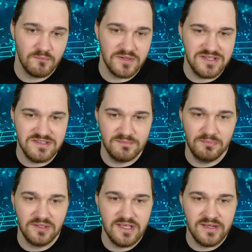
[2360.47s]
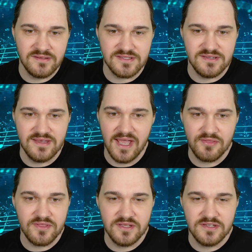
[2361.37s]
but he's bleeding to
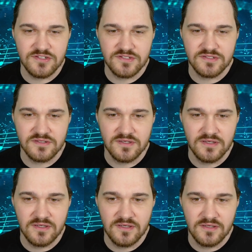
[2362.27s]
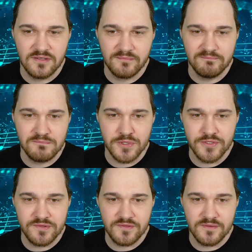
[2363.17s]
death in this
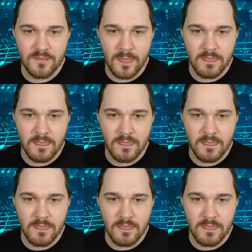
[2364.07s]
birth.